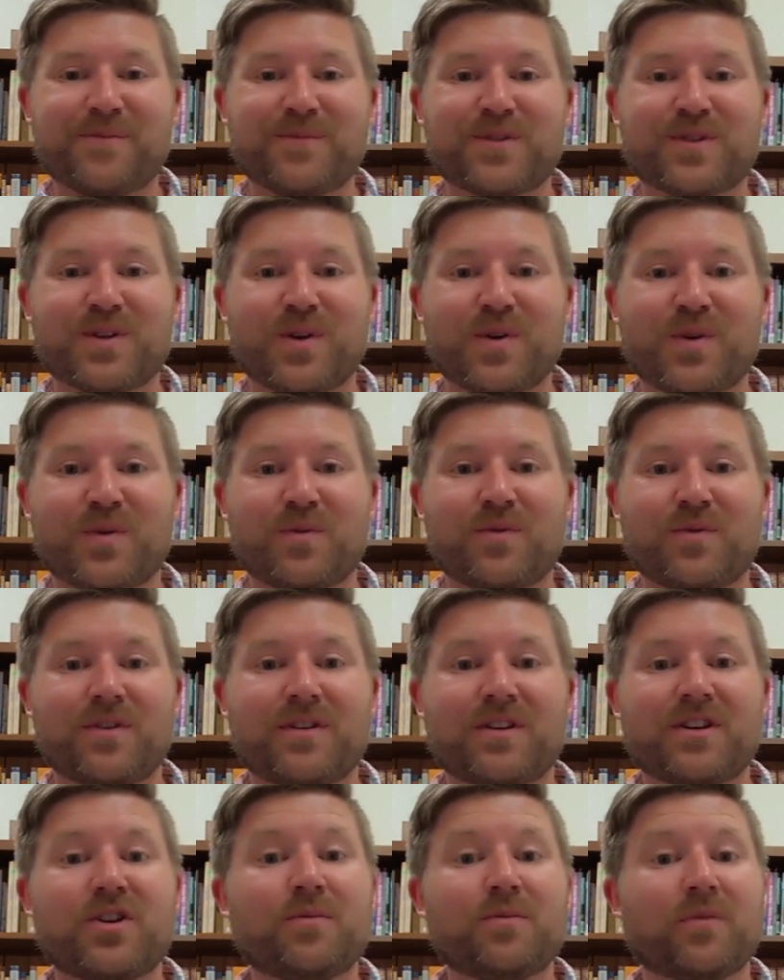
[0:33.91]
So
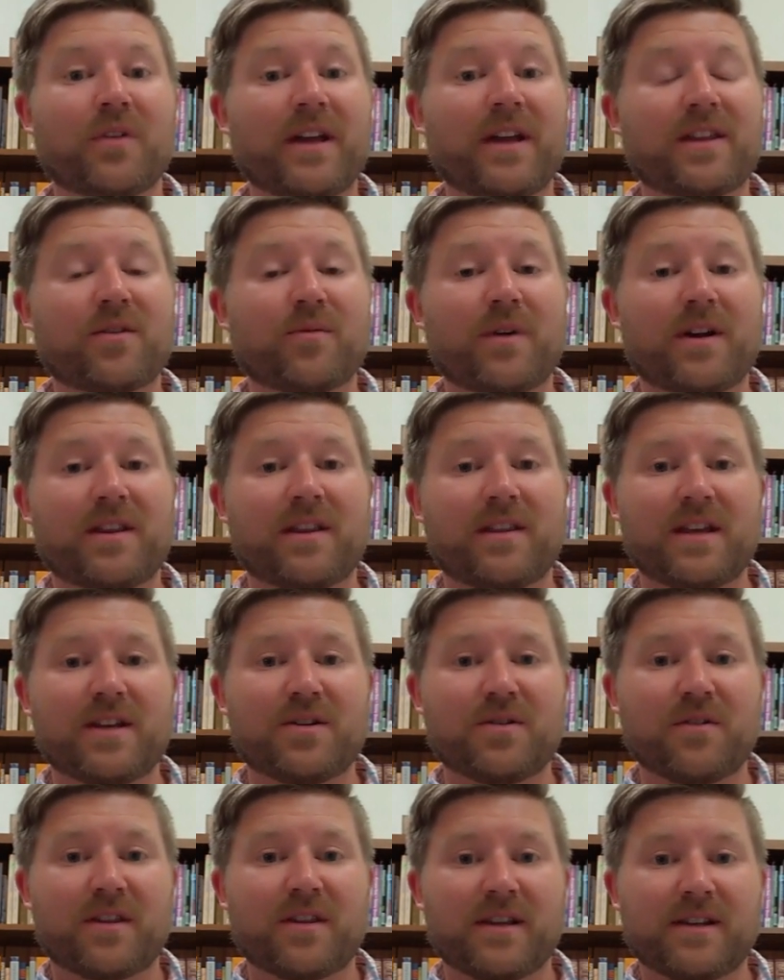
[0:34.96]
Hume Lake, the way that they
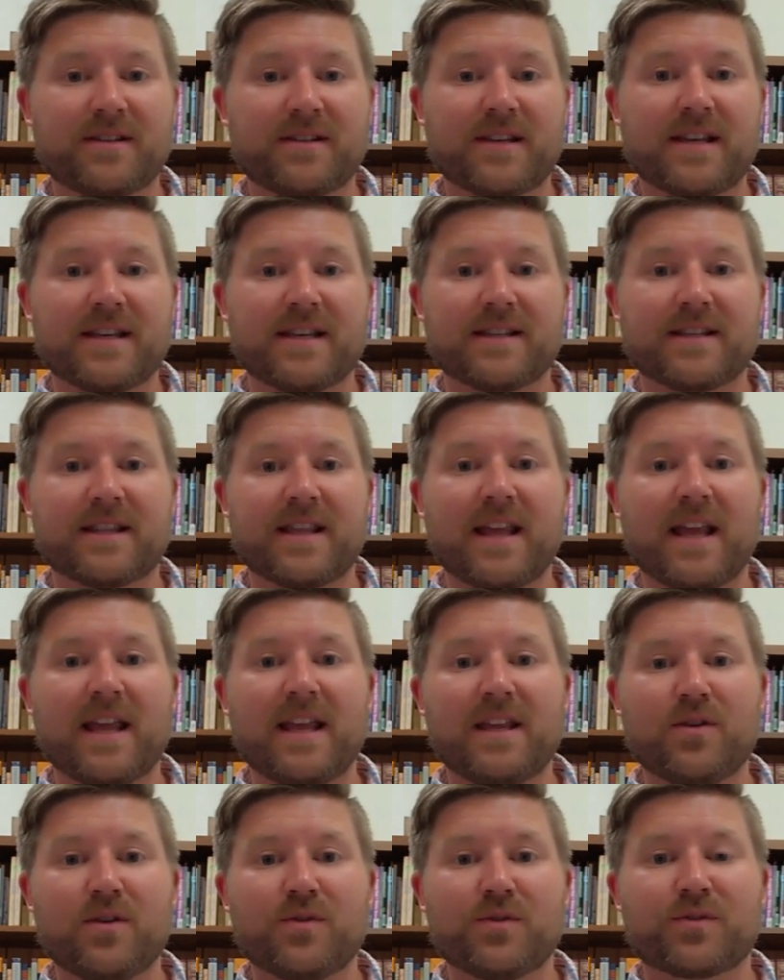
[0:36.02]
do things is they
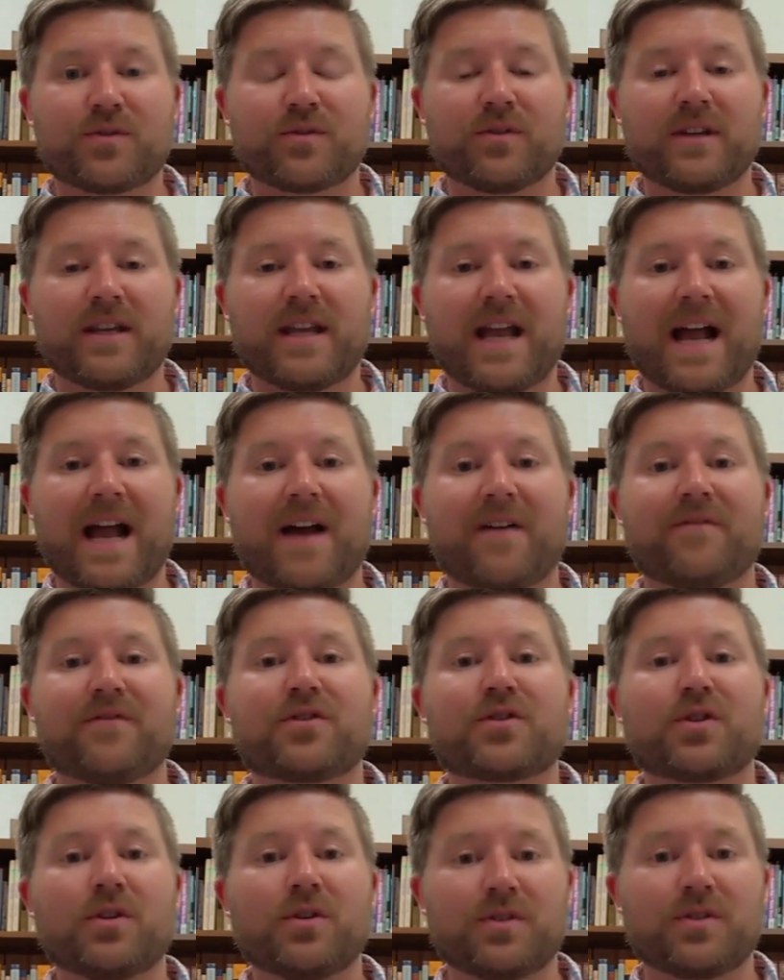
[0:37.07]
usually have
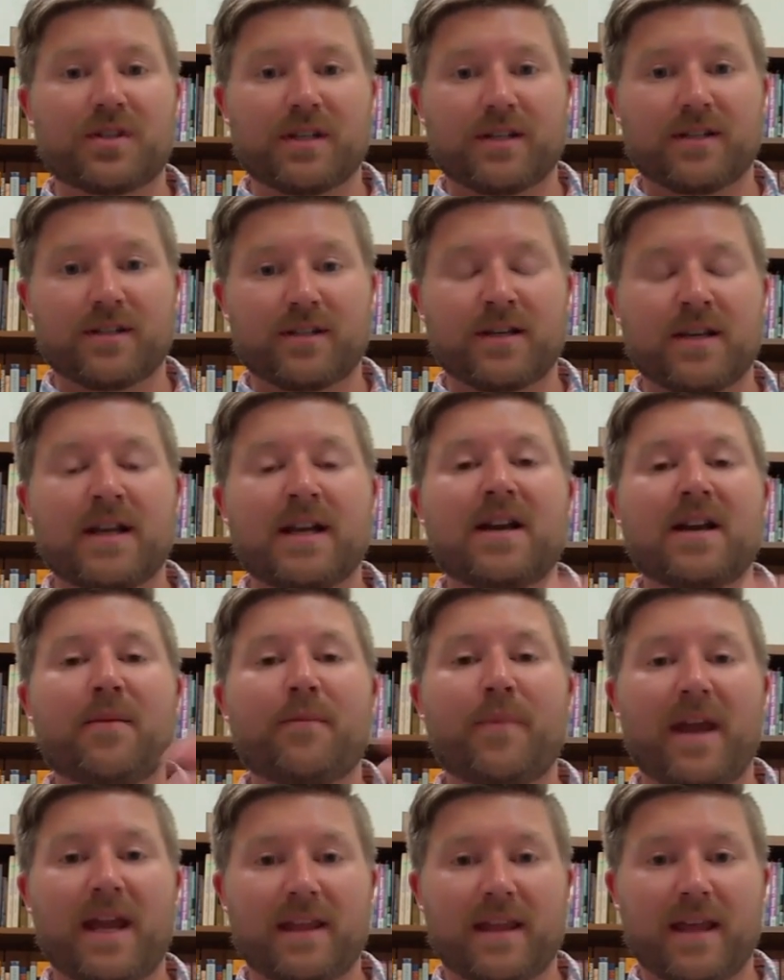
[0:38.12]
churches
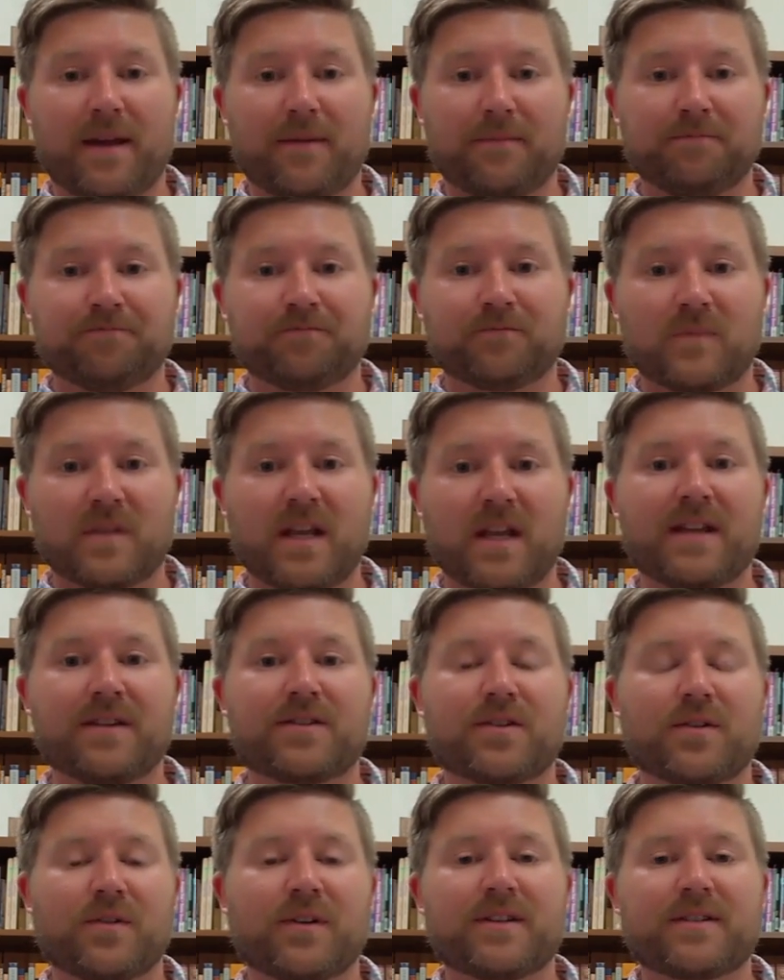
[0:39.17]
pay them. And
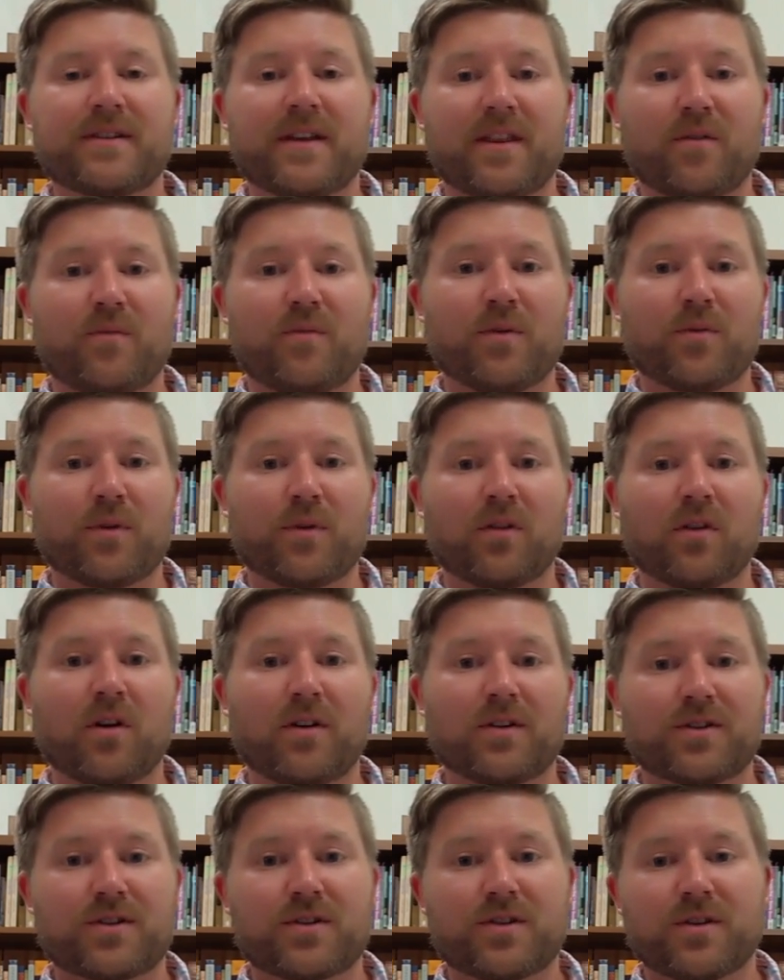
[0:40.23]
so let's say that we were a
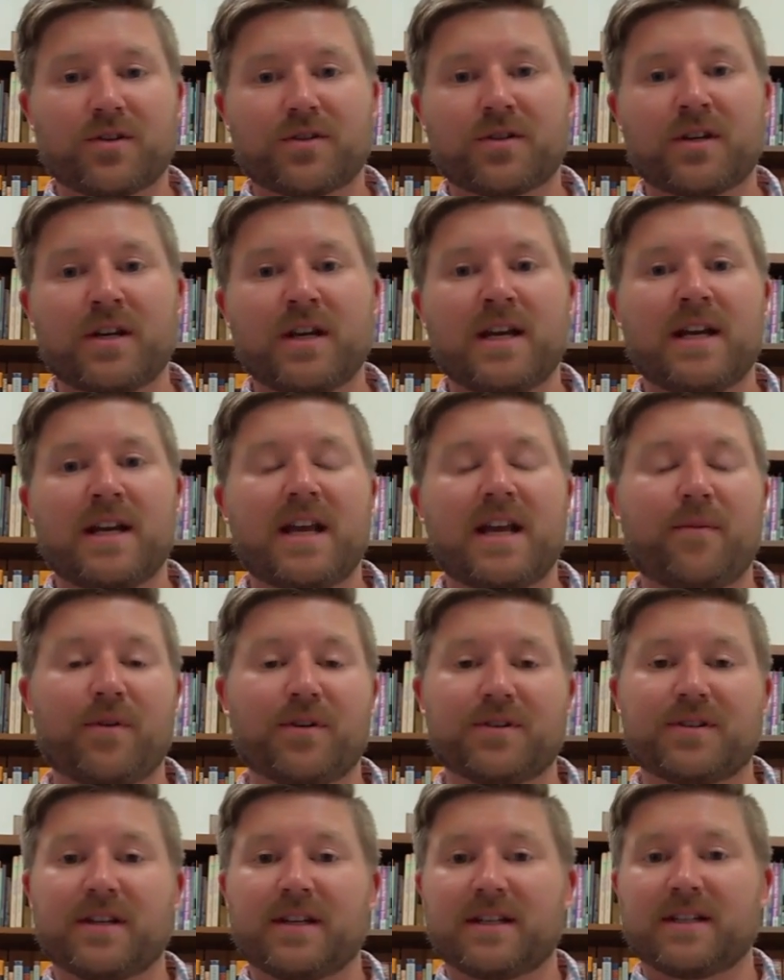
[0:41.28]
large church and we
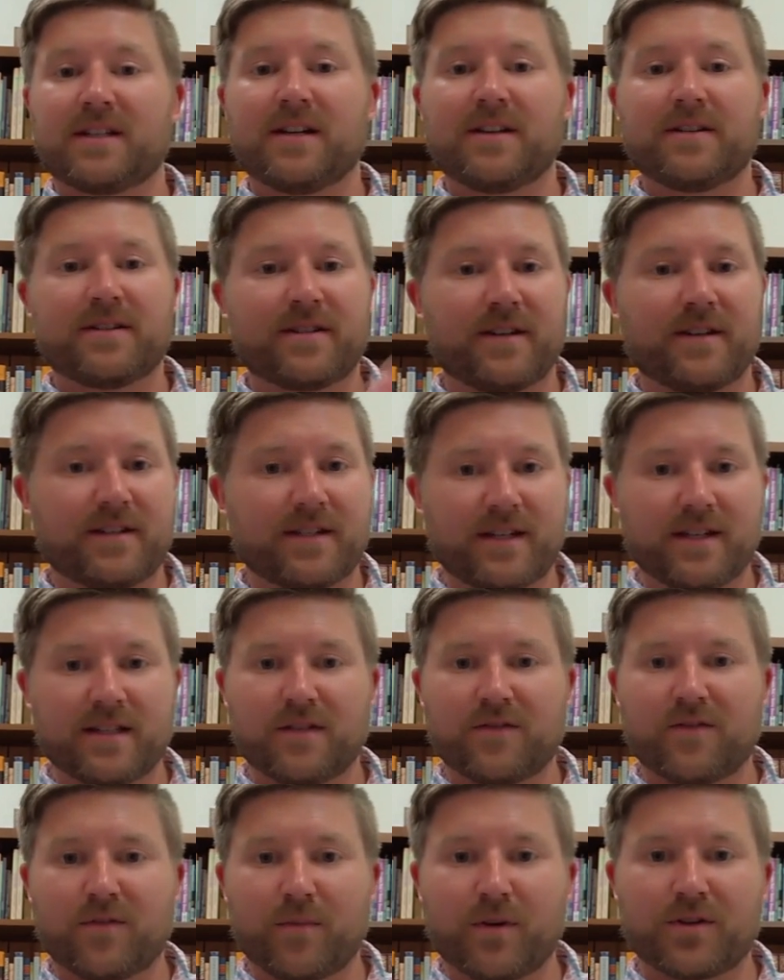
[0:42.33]
were sending tons and tons of kids
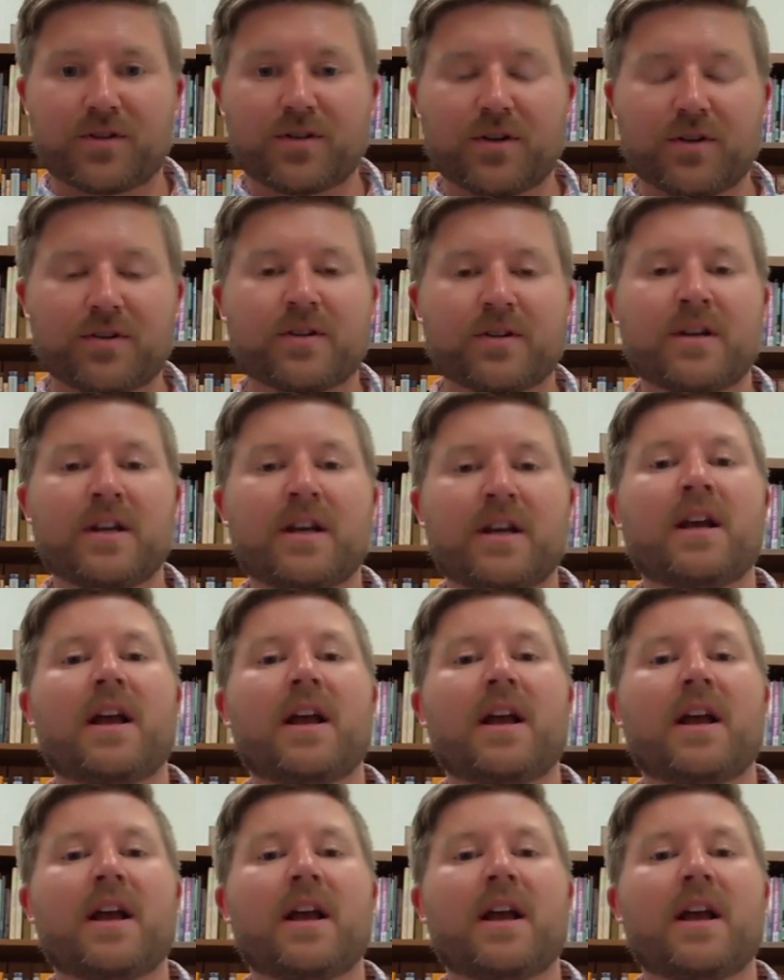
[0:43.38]
up from our church.